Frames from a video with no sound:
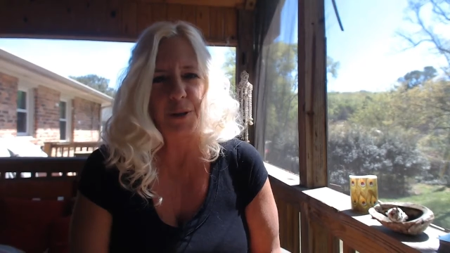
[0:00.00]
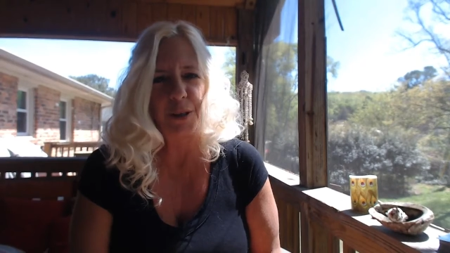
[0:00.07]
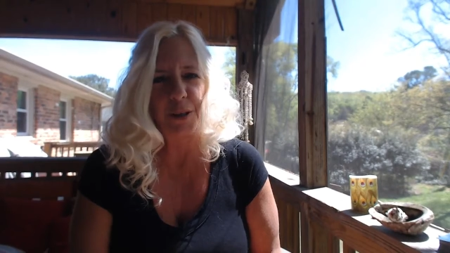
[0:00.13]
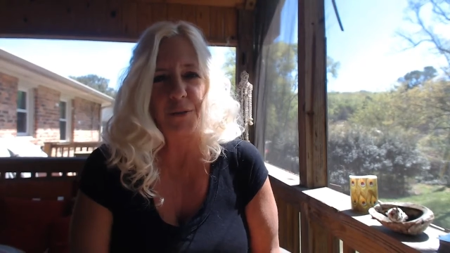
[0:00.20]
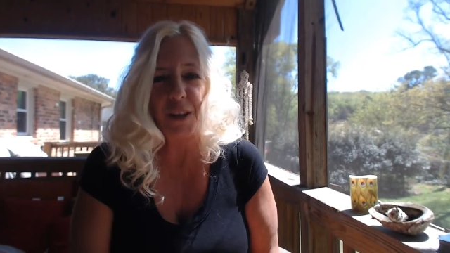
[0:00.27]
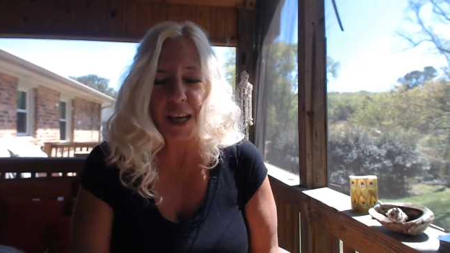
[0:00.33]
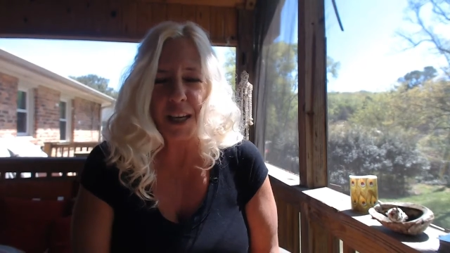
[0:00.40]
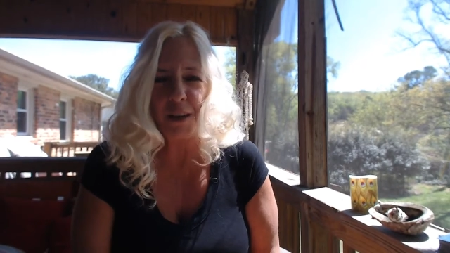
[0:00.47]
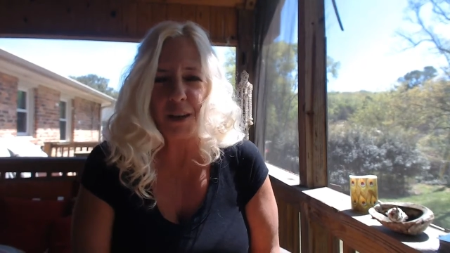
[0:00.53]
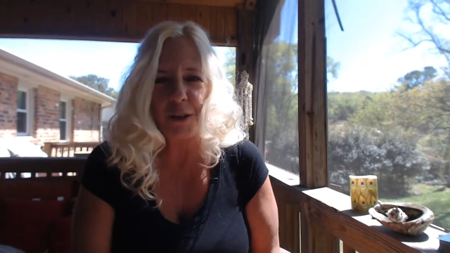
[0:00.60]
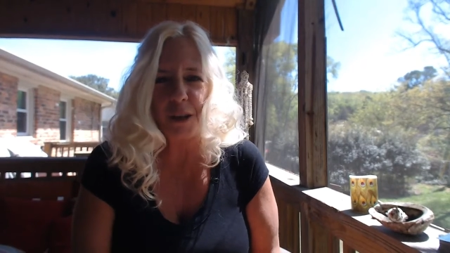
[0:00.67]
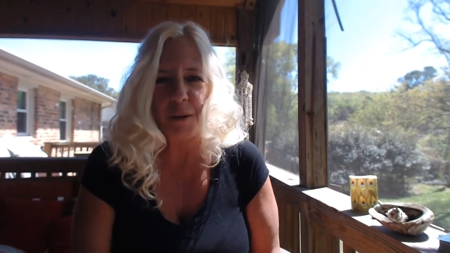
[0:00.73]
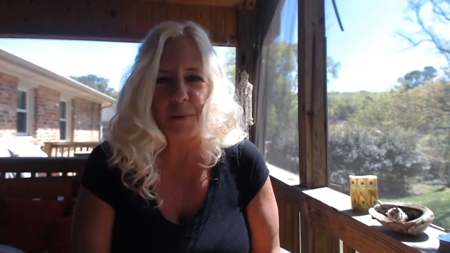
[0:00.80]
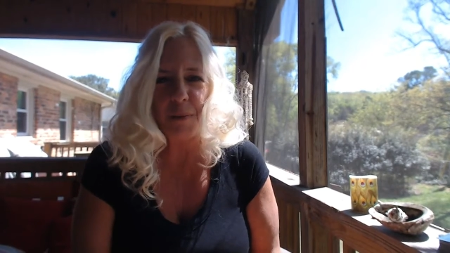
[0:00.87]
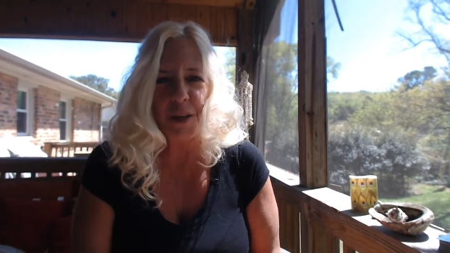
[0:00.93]
So thank you
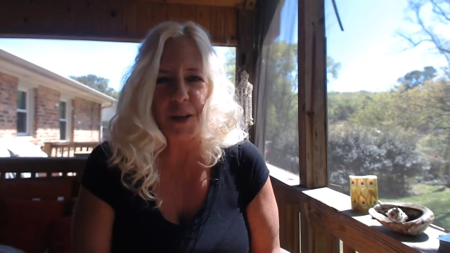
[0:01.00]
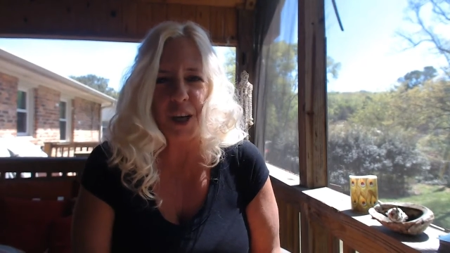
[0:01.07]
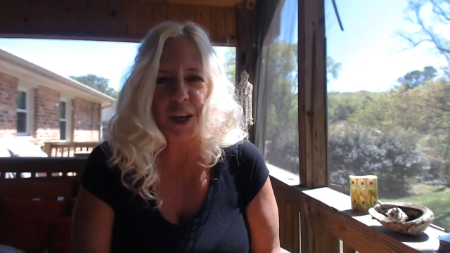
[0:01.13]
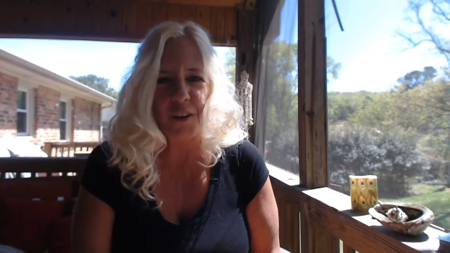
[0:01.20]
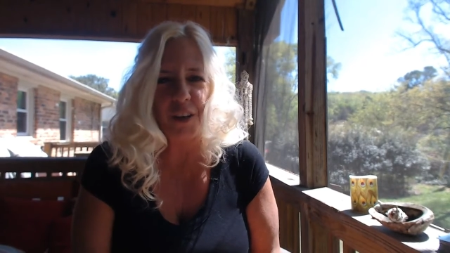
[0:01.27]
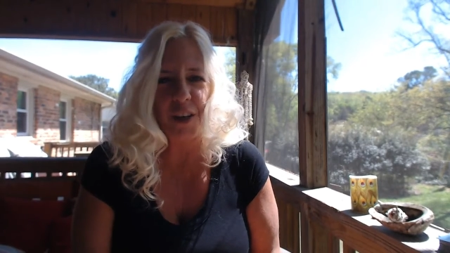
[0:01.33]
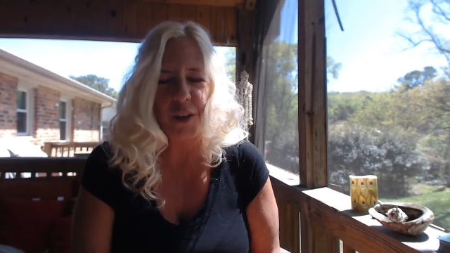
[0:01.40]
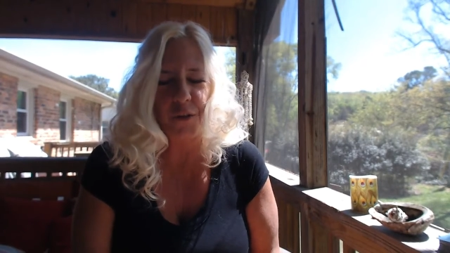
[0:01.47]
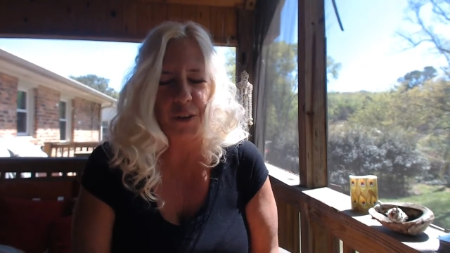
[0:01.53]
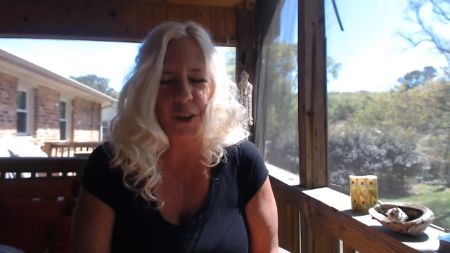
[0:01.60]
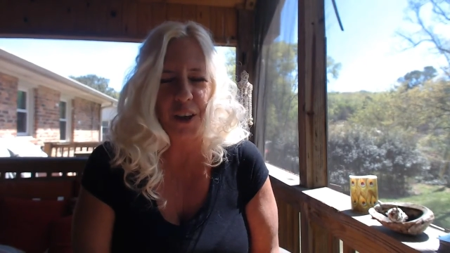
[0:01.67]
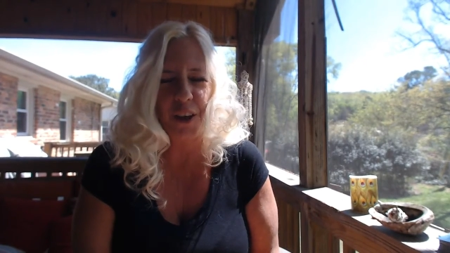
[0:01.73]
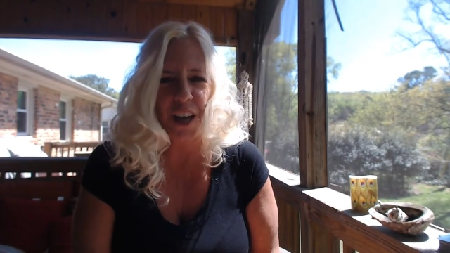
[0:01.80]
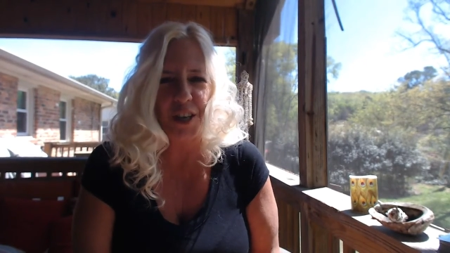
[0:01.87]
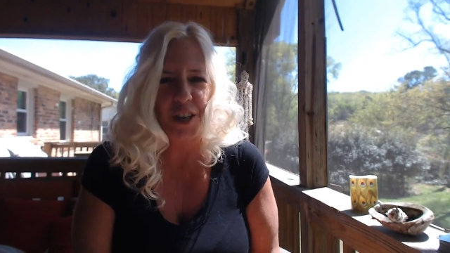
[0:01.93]
so much, Aries, for
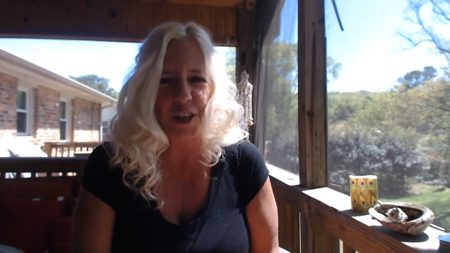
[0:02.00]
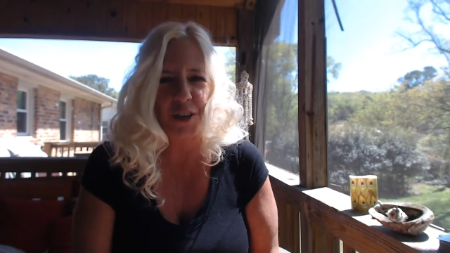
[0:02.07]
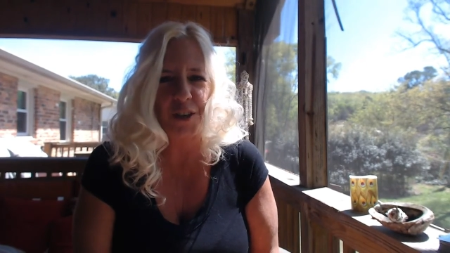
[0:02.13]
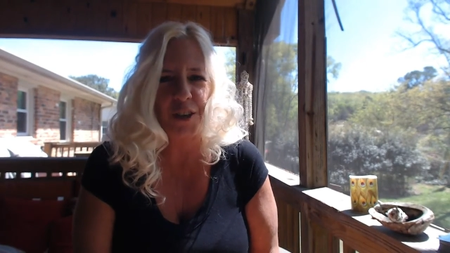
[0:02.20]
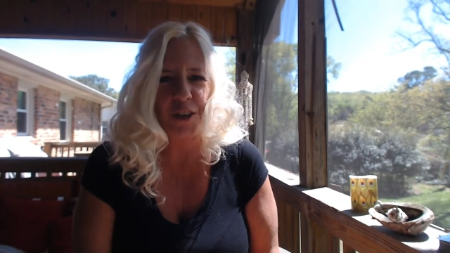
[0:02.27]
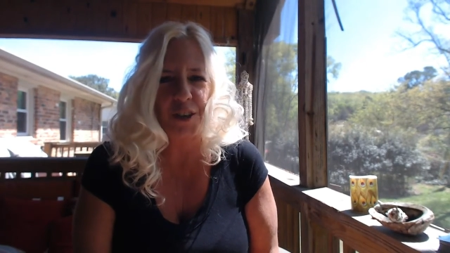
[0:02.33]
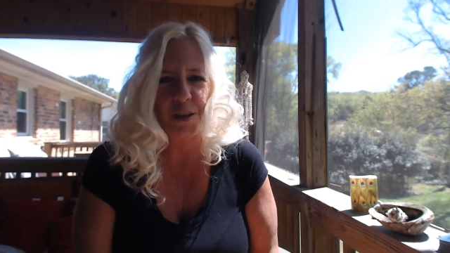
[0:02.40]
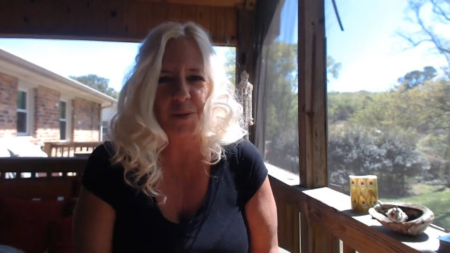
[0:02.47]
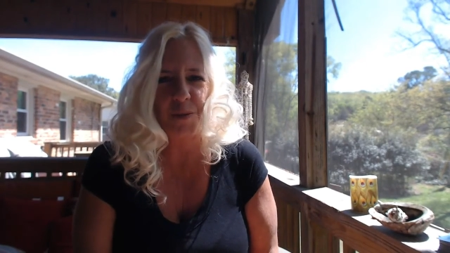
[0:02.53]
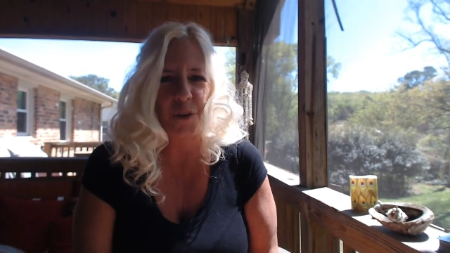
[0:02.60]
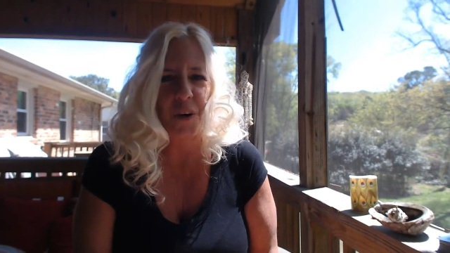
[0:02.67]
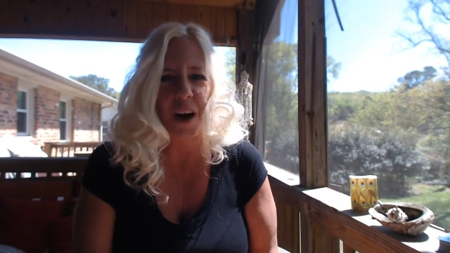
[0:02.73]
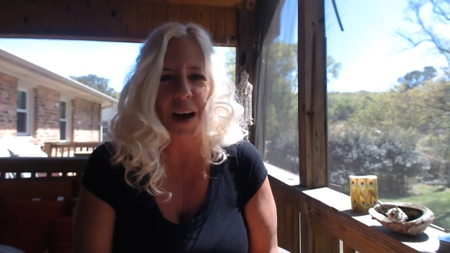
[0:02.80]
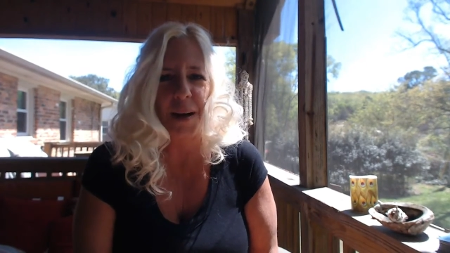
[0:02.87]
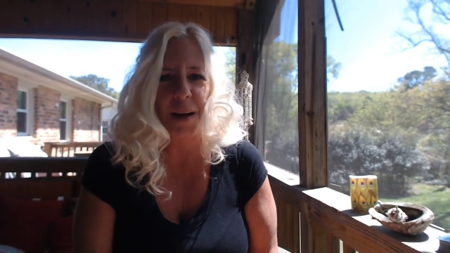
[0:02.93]
your likes, shares, and
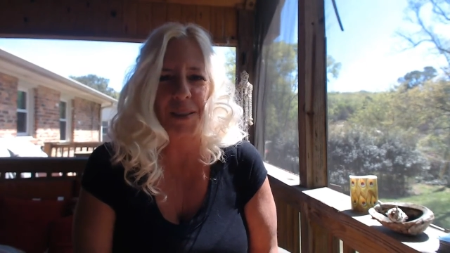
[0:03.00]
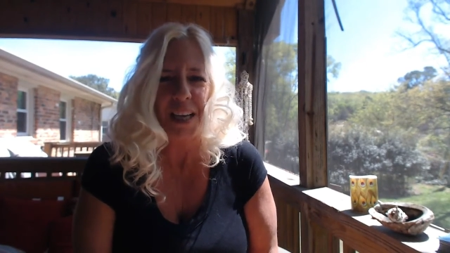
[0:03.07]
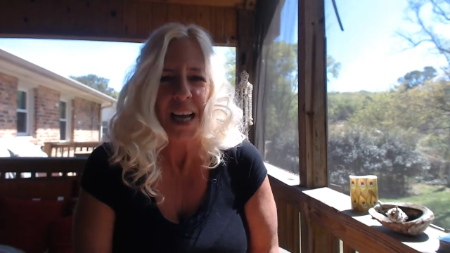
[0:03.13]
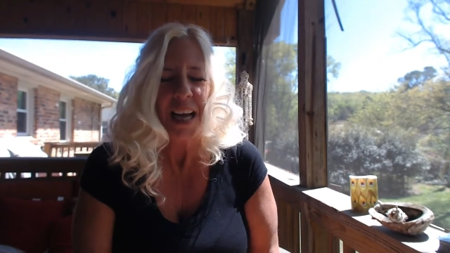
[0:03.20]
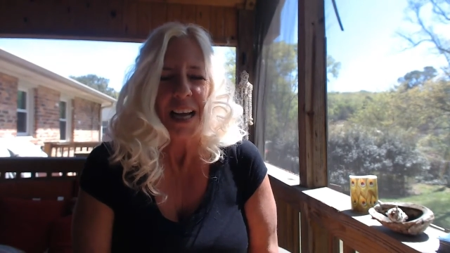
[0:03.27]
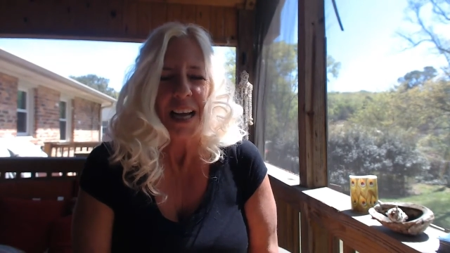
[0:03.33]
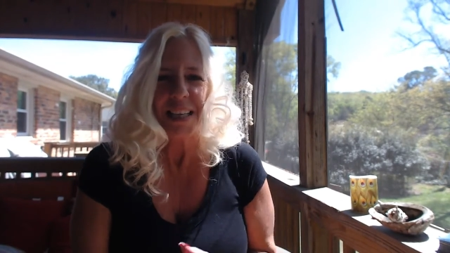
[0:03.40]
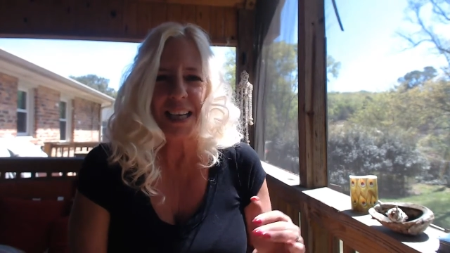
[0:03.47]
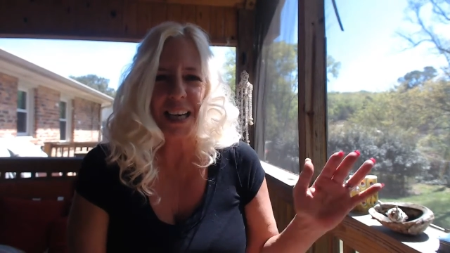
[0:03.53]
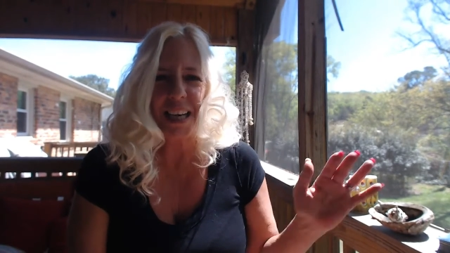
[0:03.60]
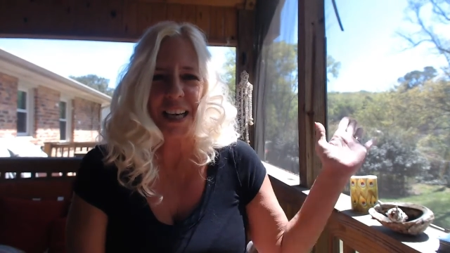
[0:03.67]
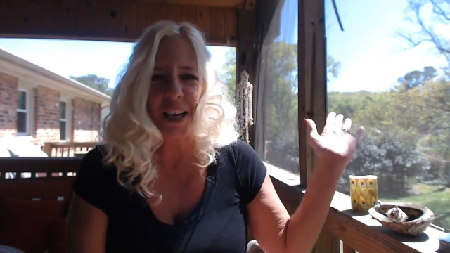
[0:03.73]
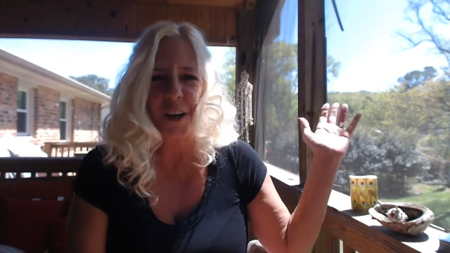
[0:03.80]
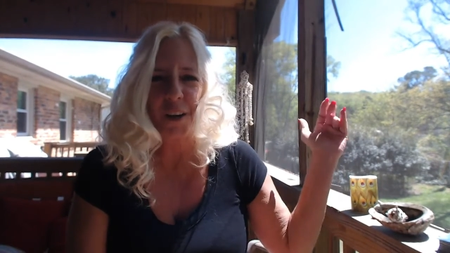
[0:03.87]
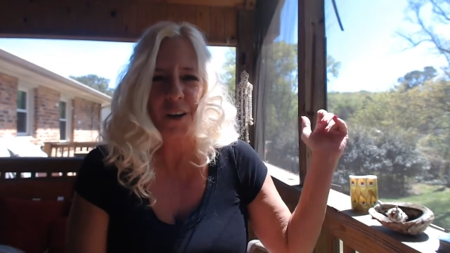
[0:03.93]
subscribes. Take
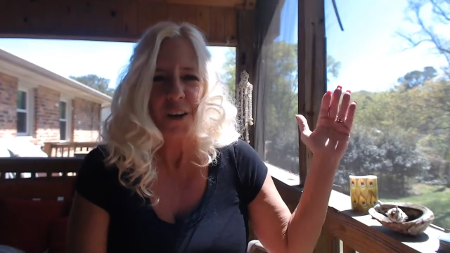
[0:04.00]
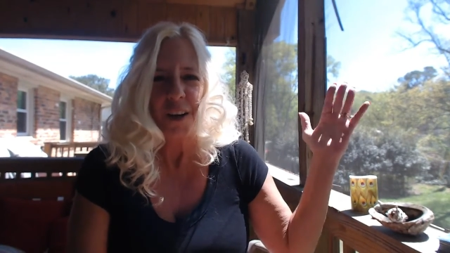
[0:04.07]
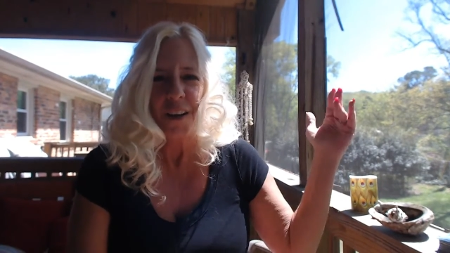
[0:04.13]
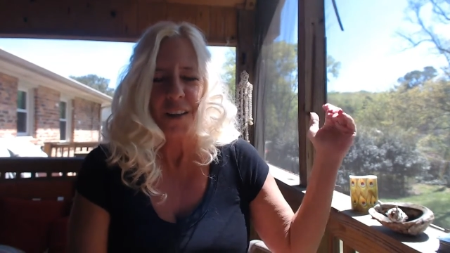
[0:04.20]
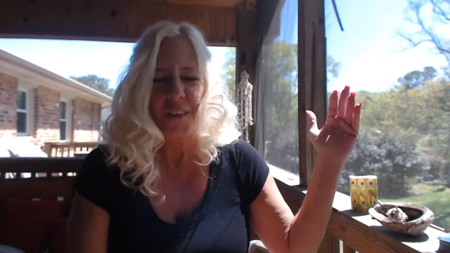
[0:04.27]
care.